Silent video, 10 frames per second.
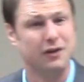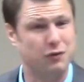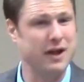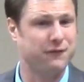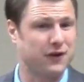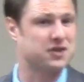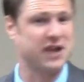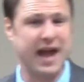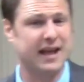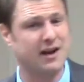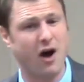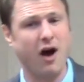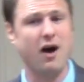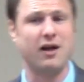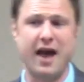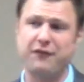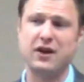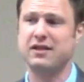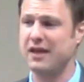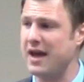We've forsaken all,
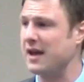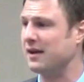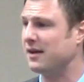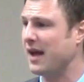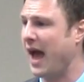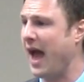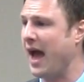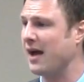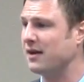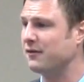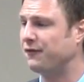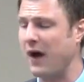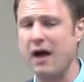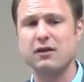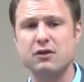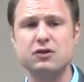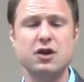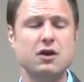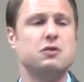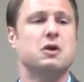everything, and followed
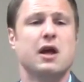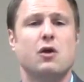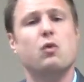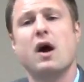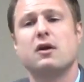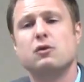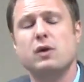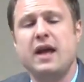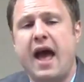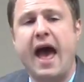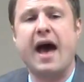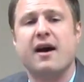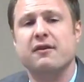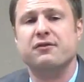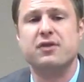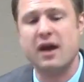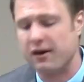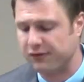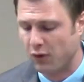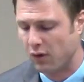you. What do we have,
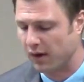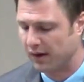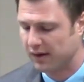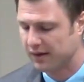therefore?